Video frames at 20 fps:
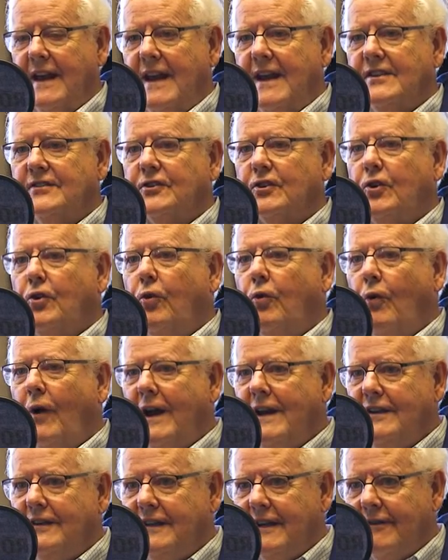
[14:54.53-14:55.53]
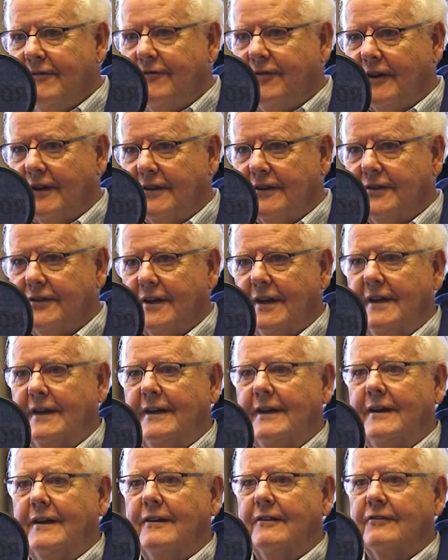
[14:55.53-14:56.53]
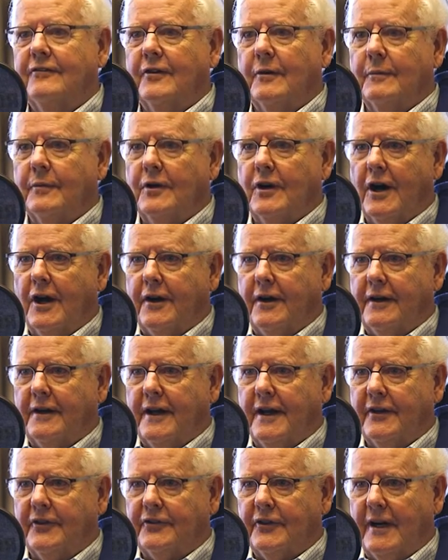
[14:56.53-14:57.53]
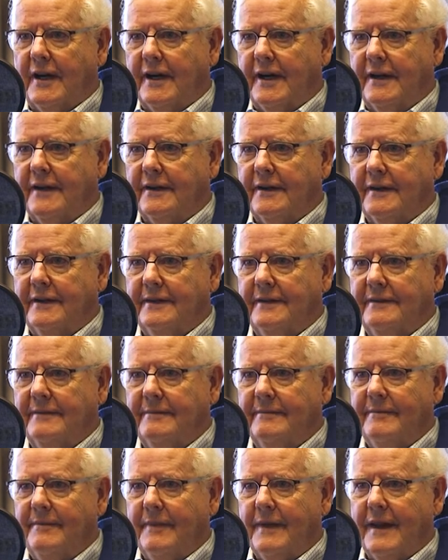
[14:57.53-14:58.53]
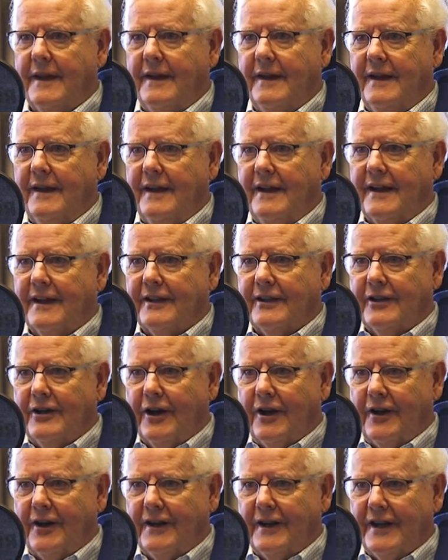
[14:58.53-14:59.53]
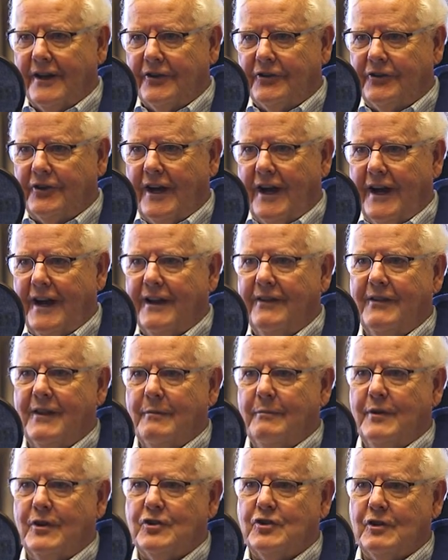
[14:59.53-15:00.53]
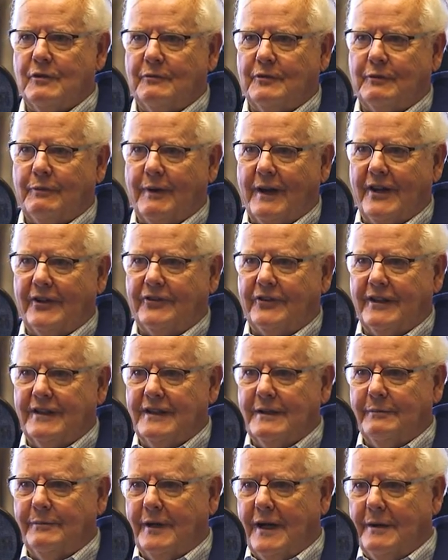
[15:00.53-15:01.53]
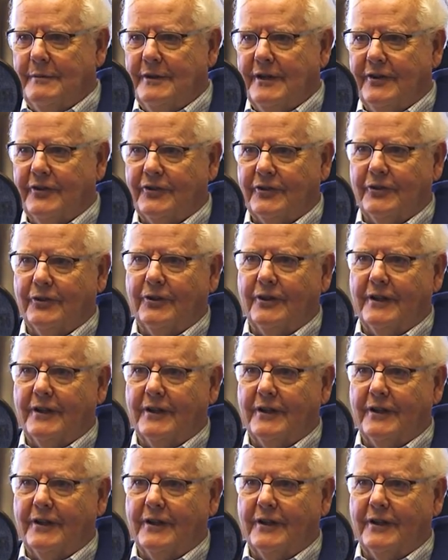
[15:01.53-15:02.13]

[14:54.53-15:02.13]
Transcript: is quite different from God on our side. God on our side, the bishops blessing the bombers and